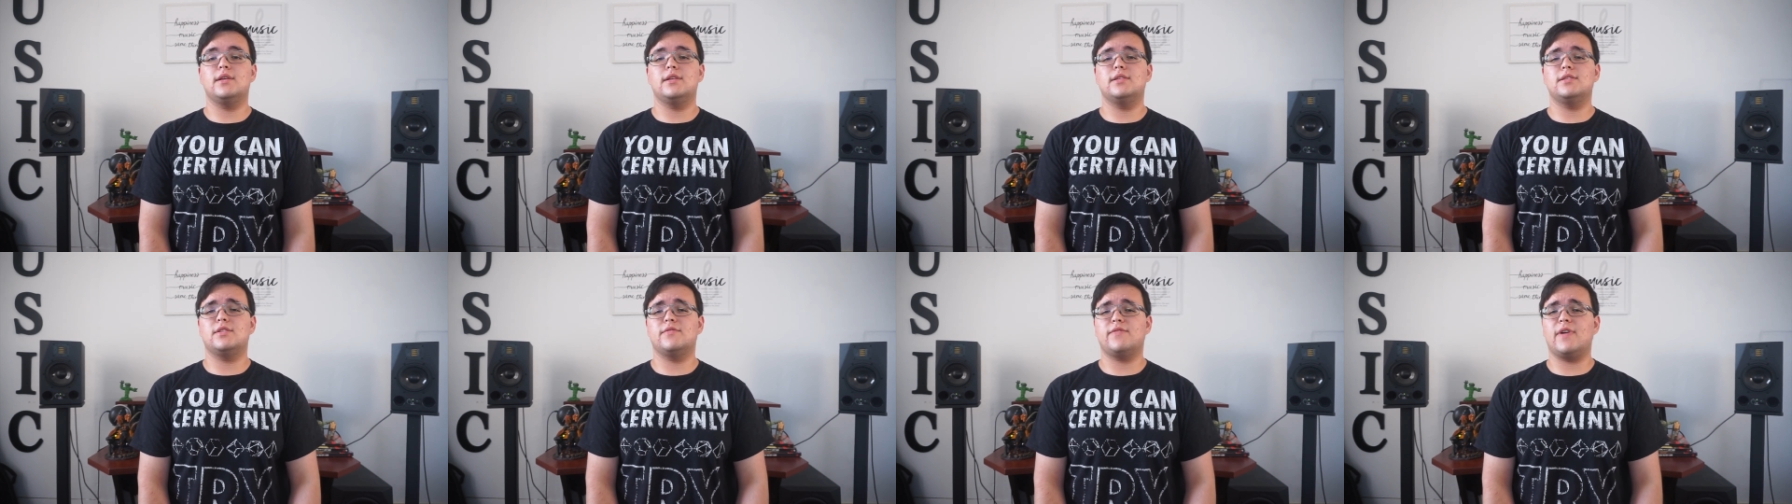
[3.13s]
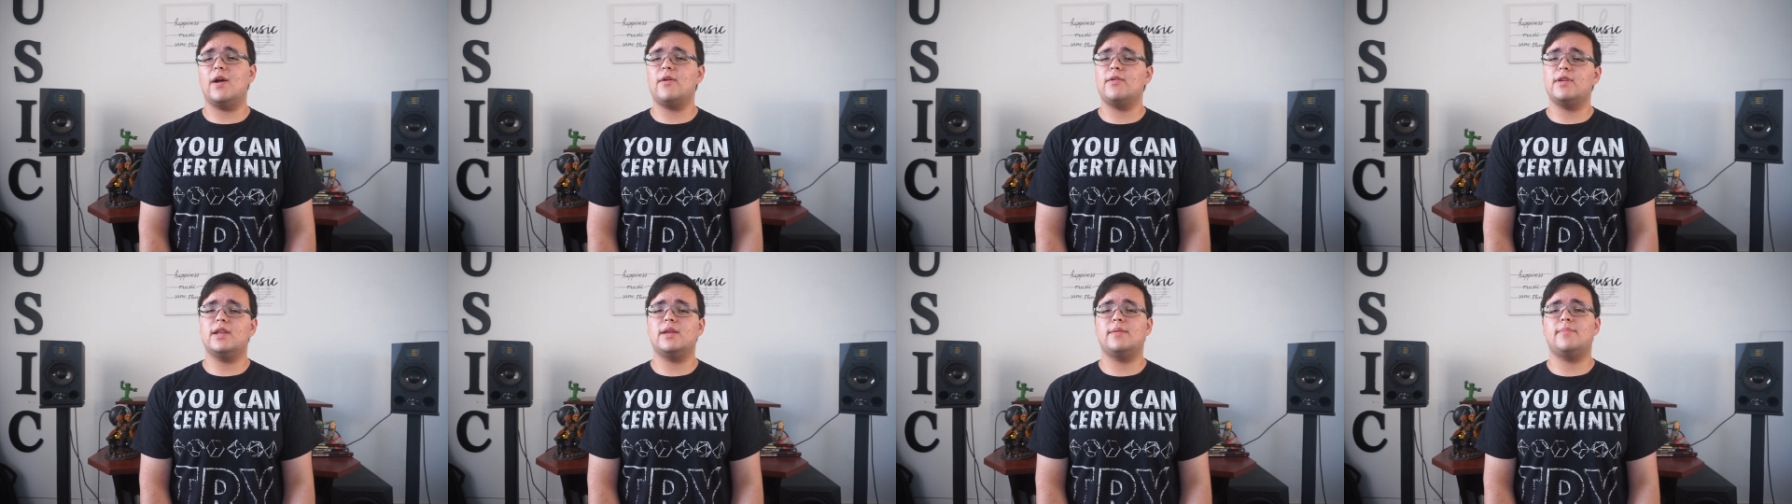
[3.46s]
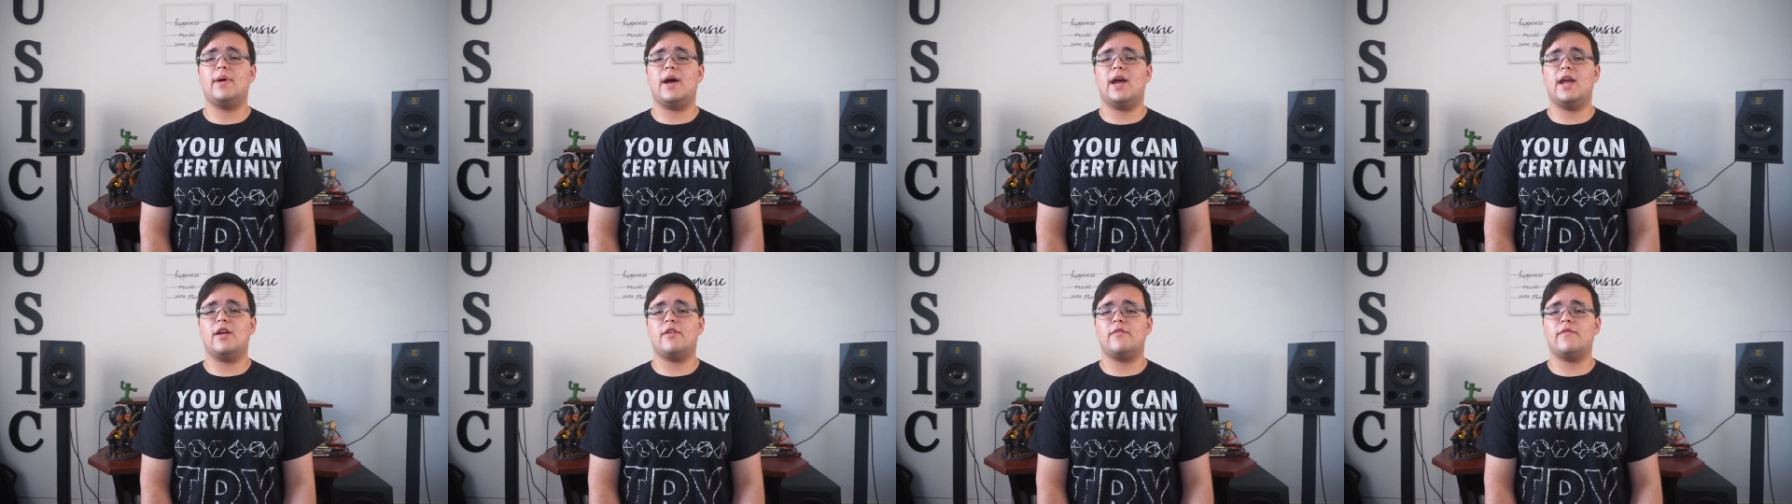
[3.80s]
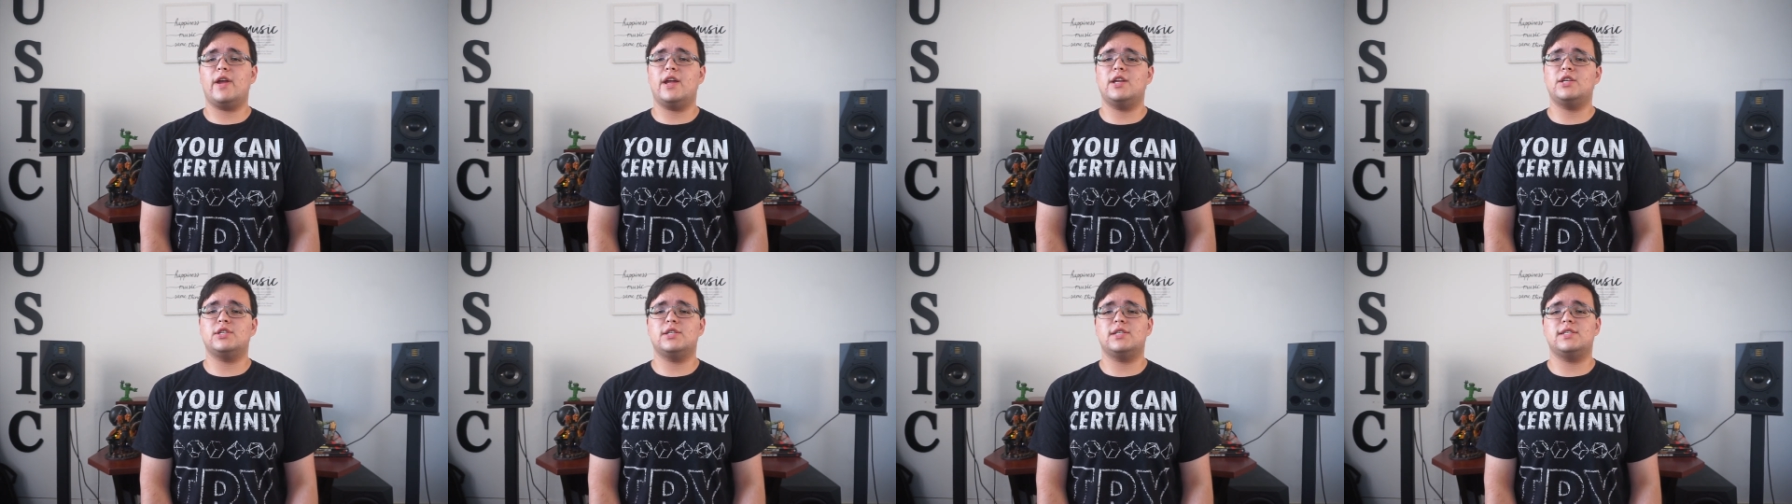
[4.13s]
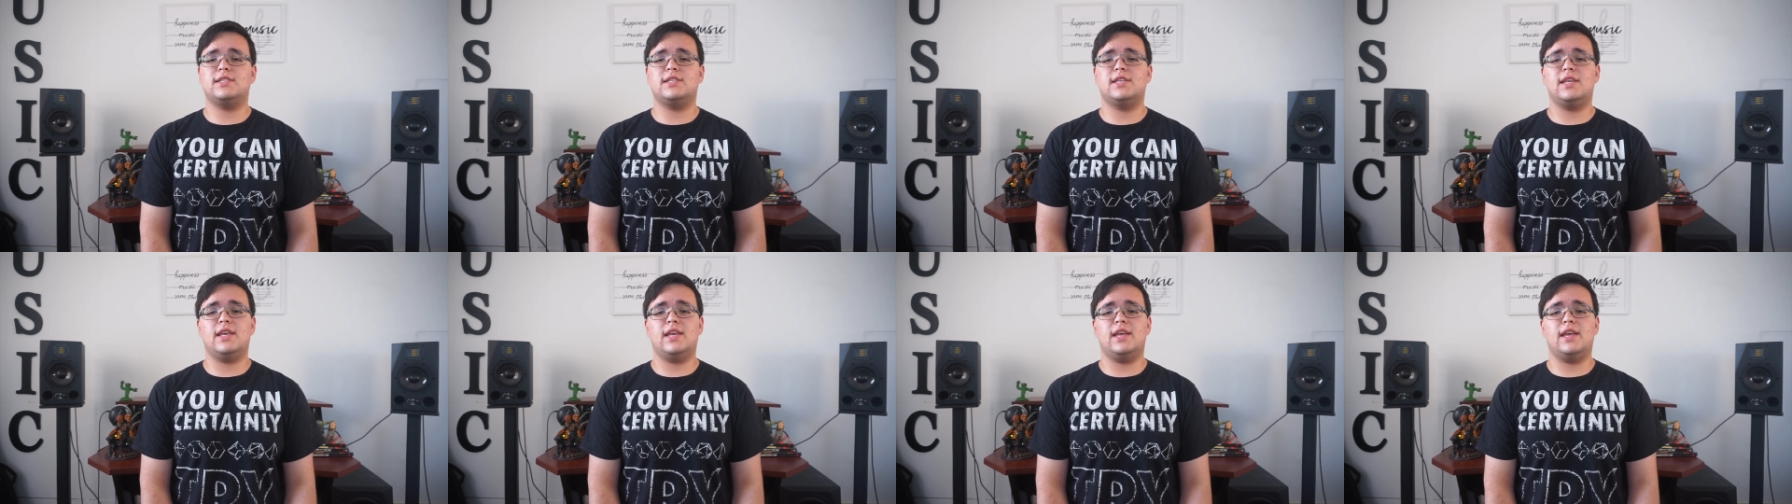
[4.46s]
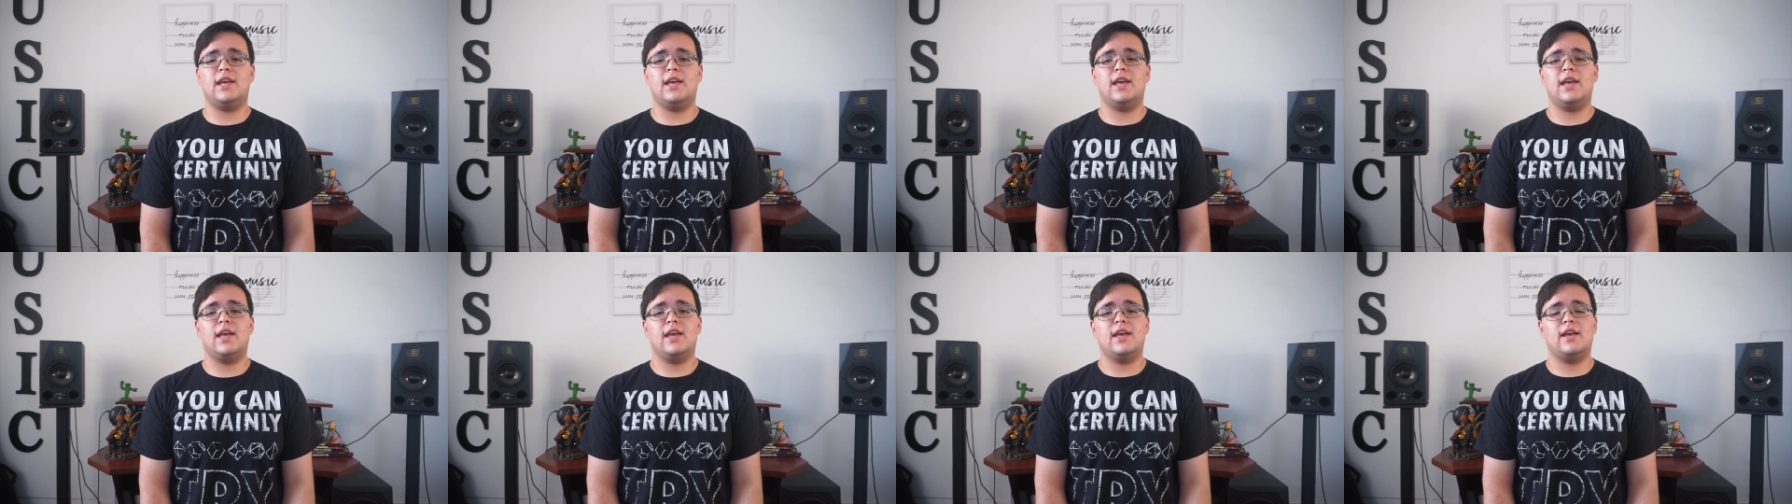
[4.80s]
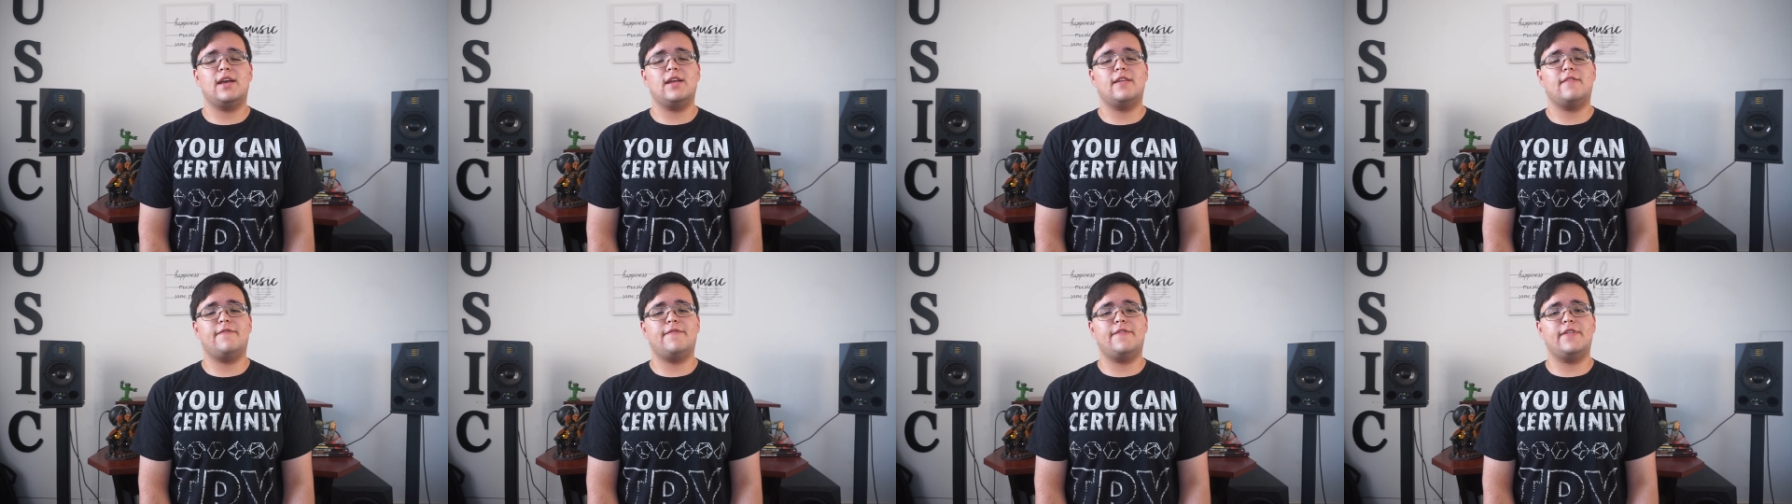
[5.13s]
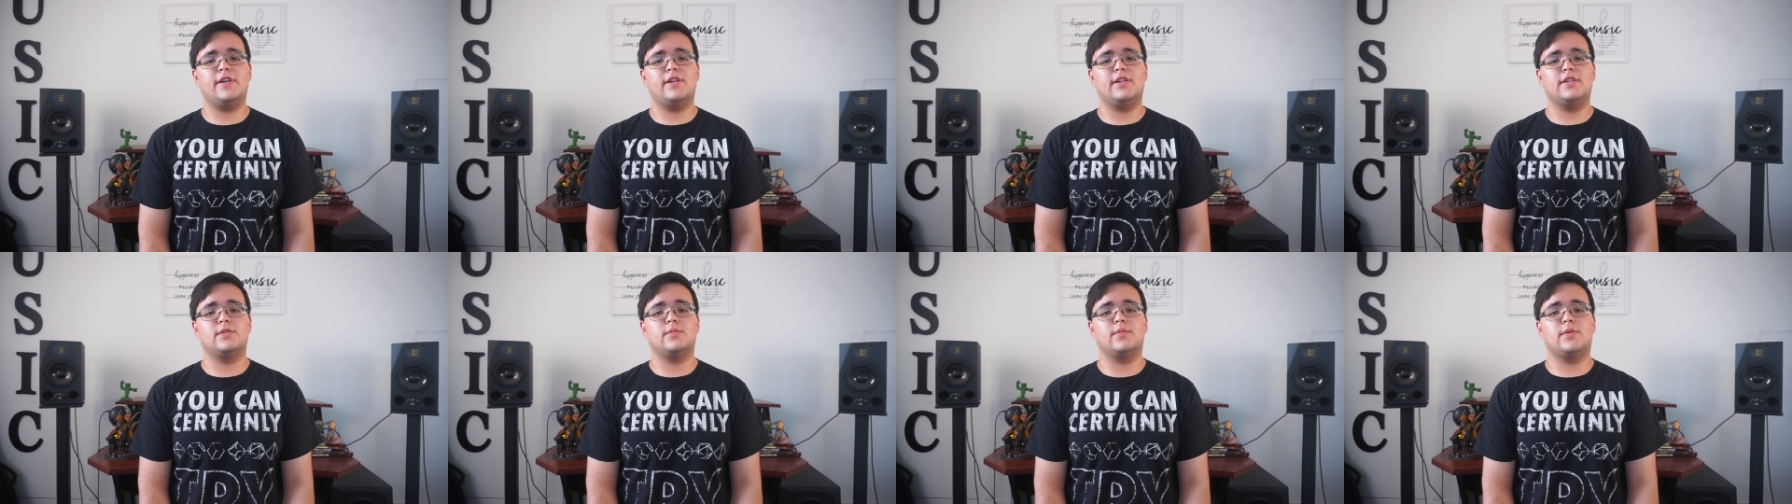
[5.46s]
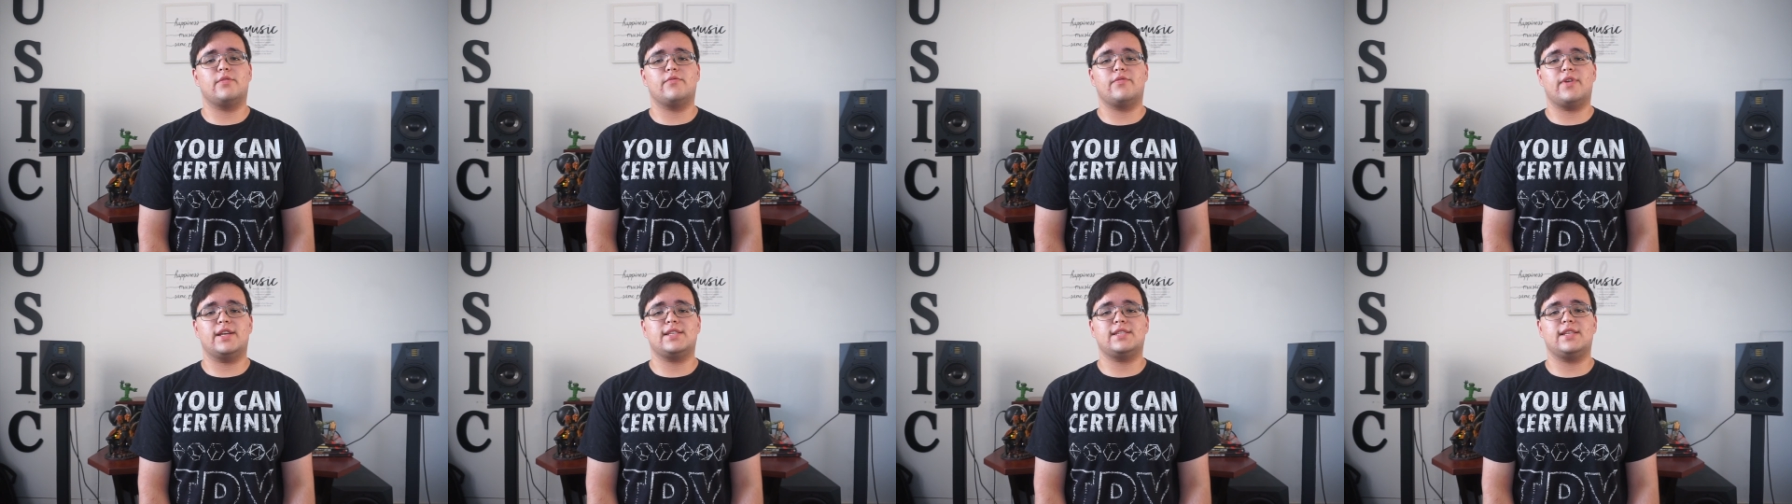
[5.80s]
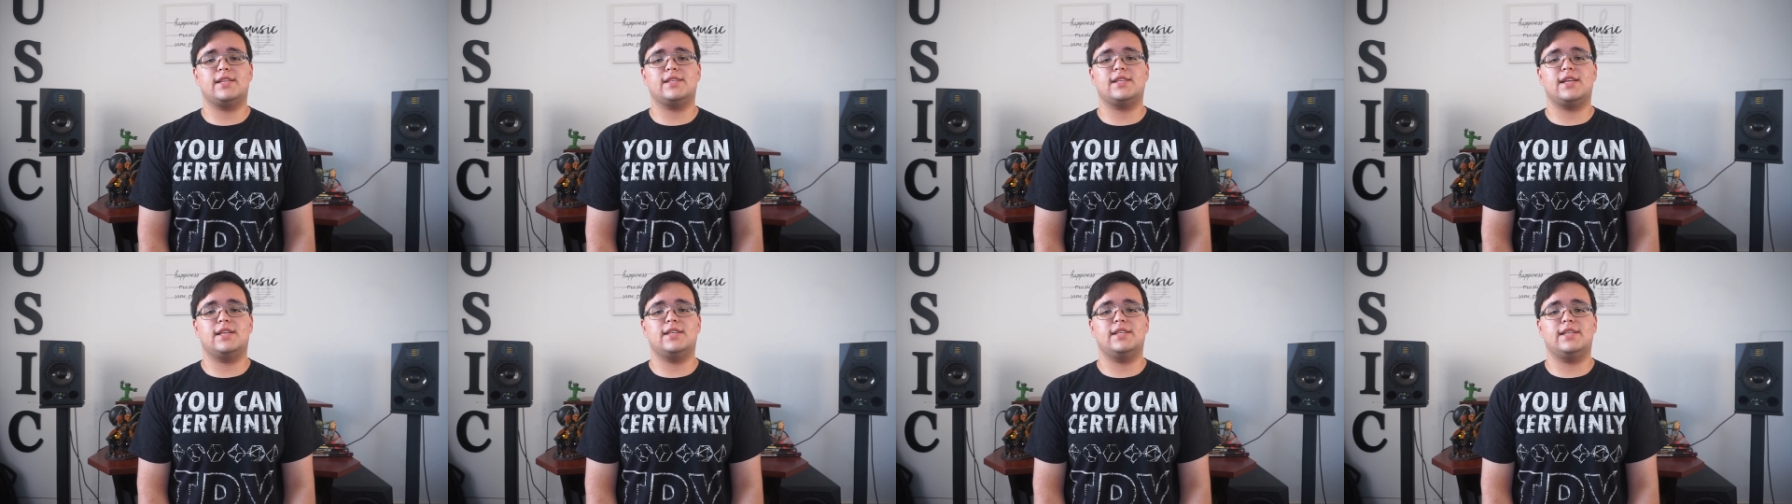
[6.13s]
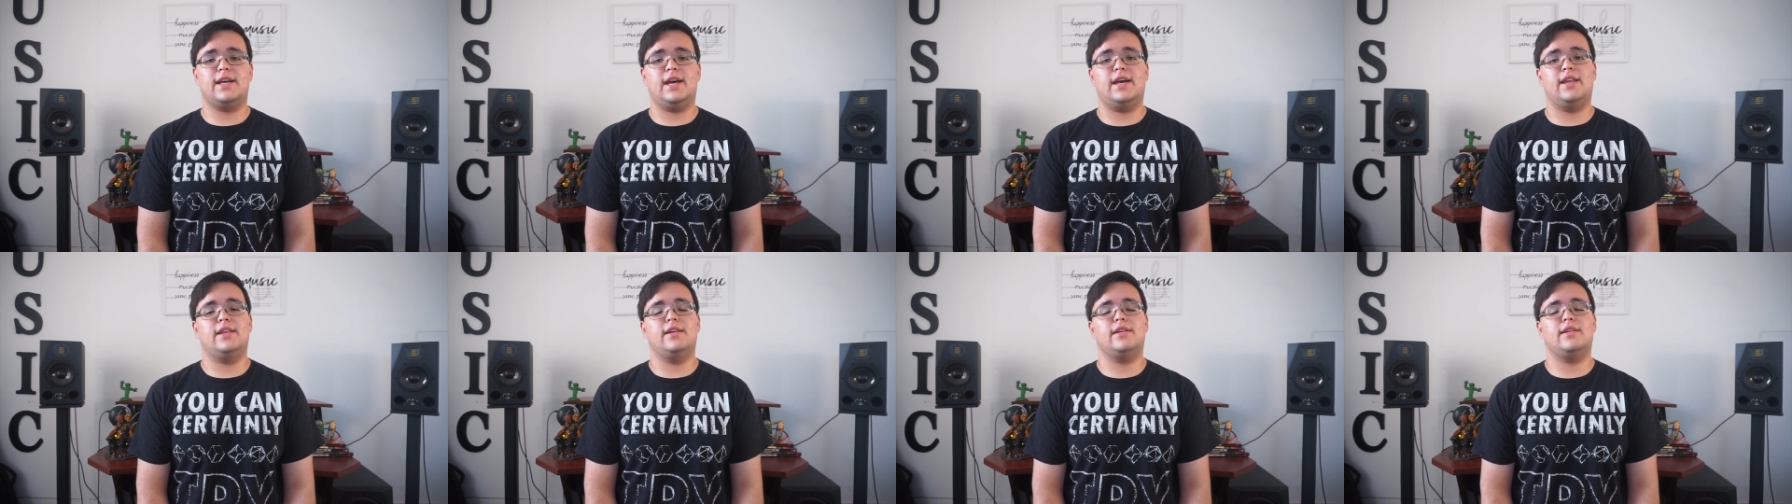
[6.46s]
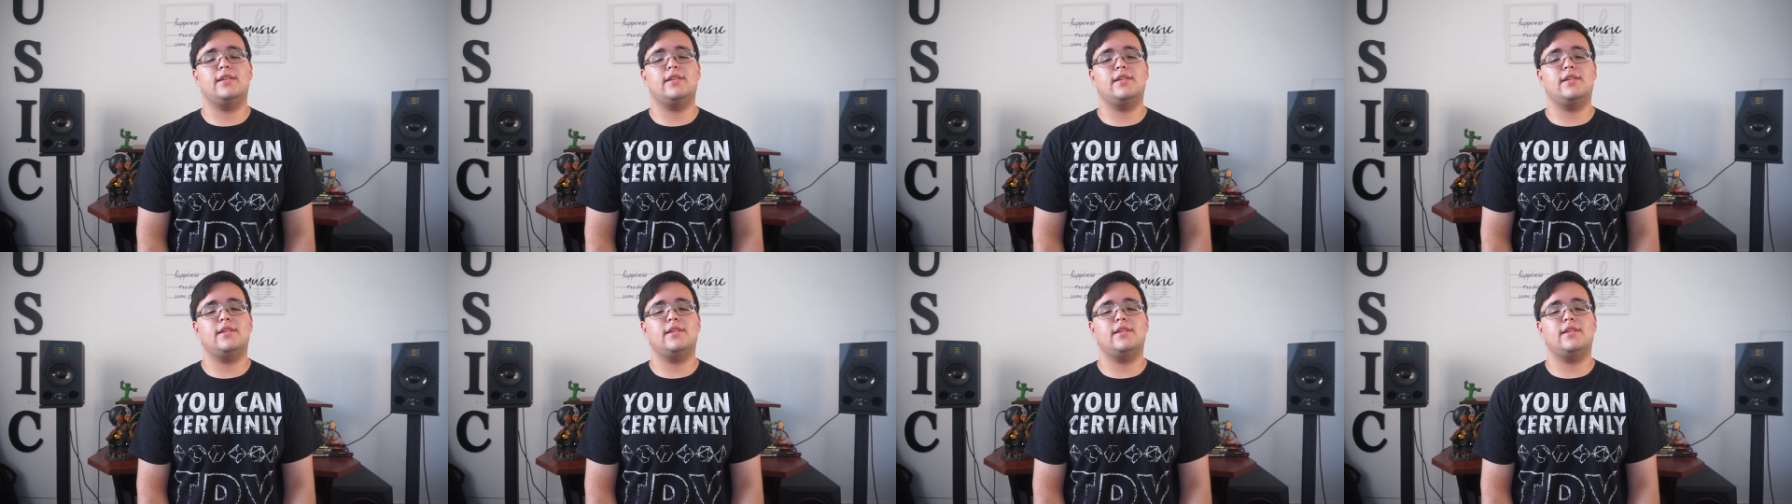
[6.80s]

surrounded by a raging sea, and filled with restless undead.